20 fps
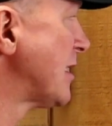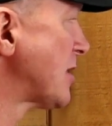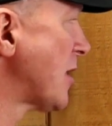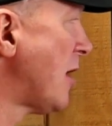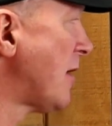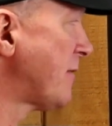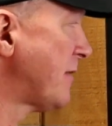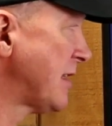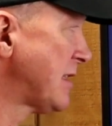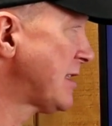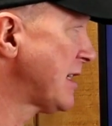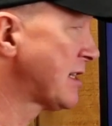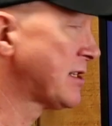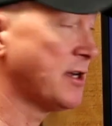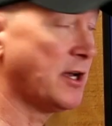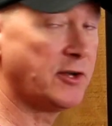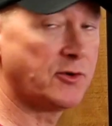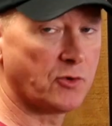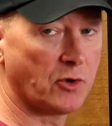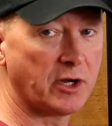it's off at
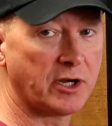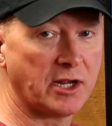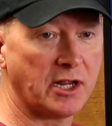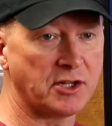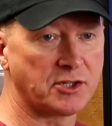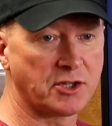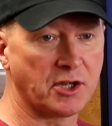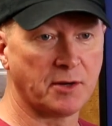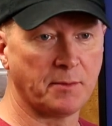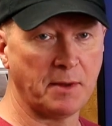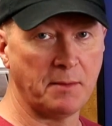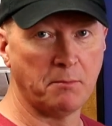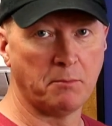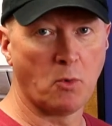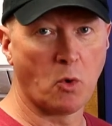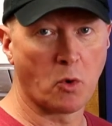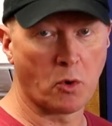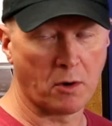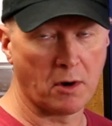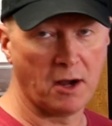600, it's going to be
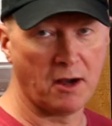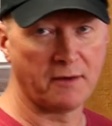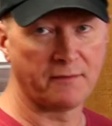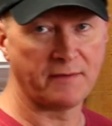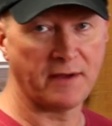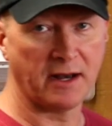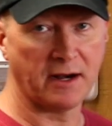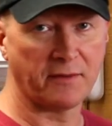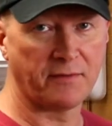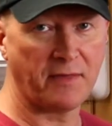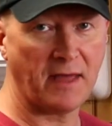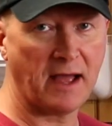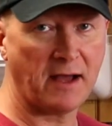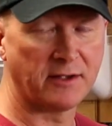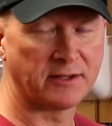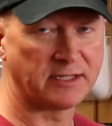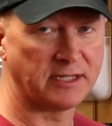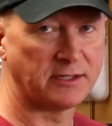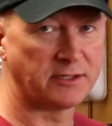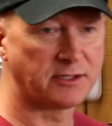more off at
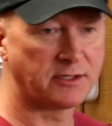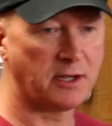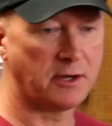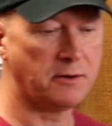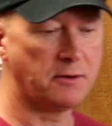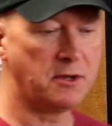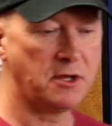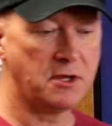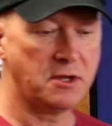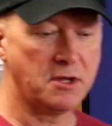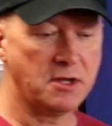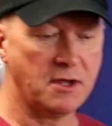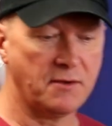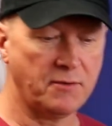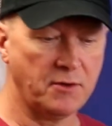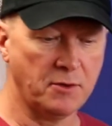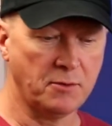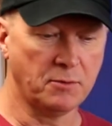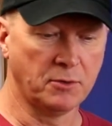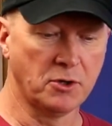1,000. So
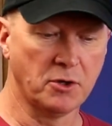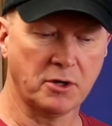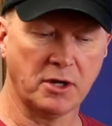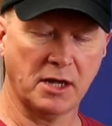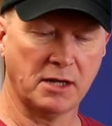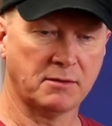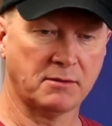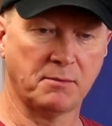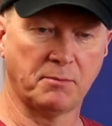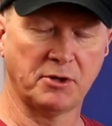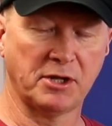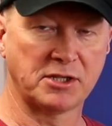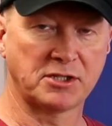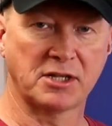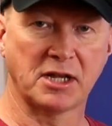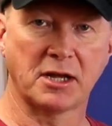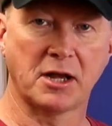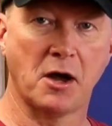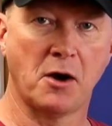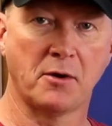if you look at the
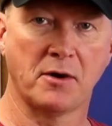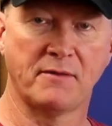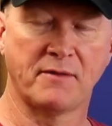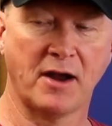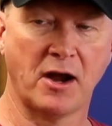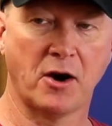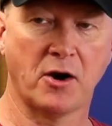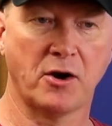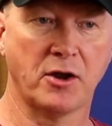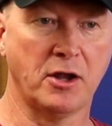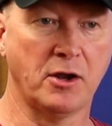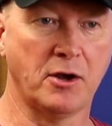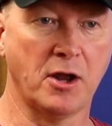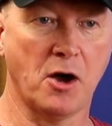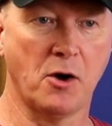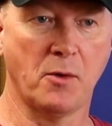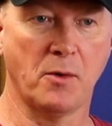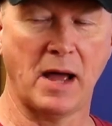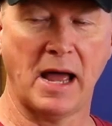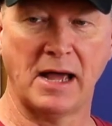ballistic cone of error, you
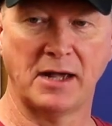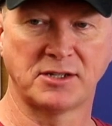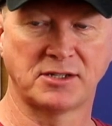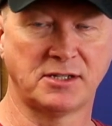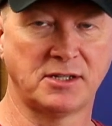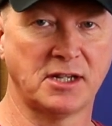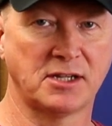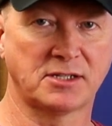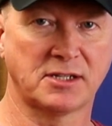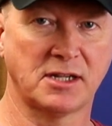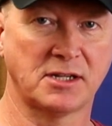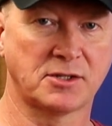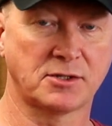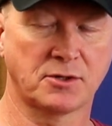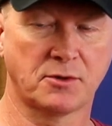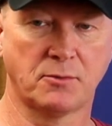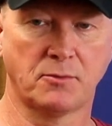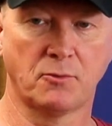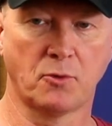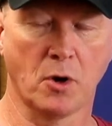know as
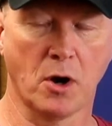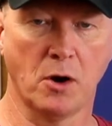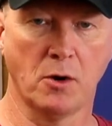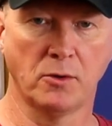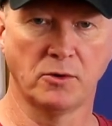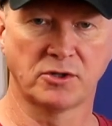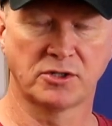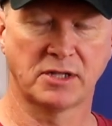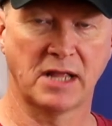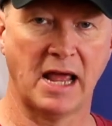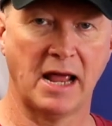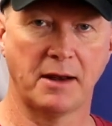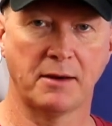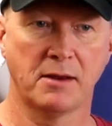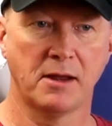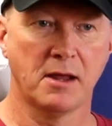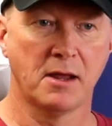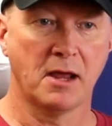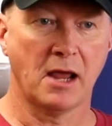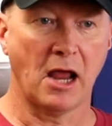distance grows,
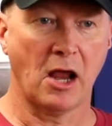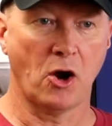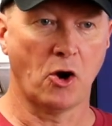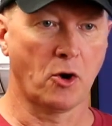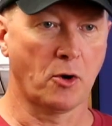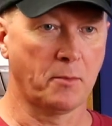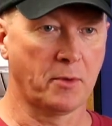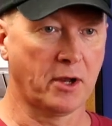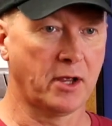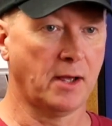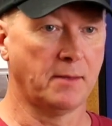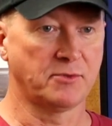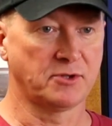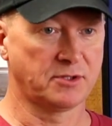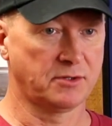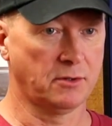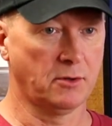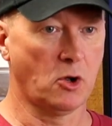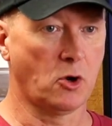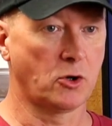that error
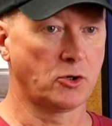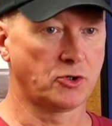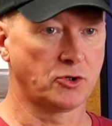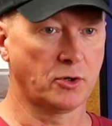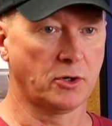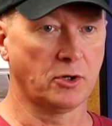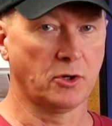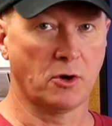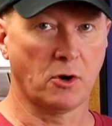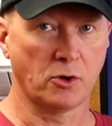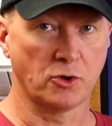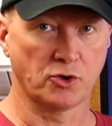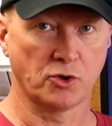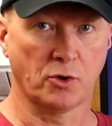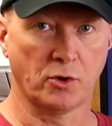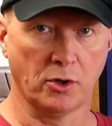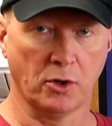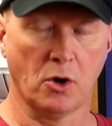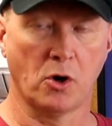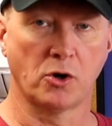becomes larger and
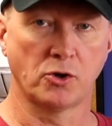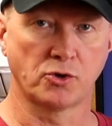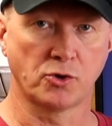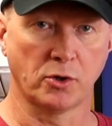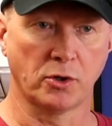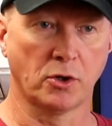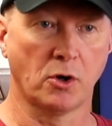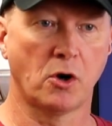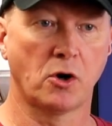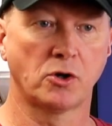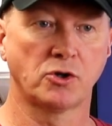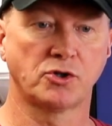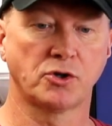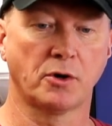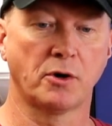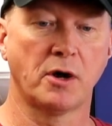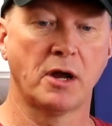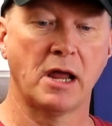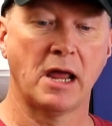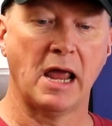larger and larger and
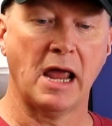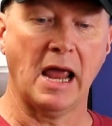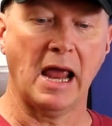larger.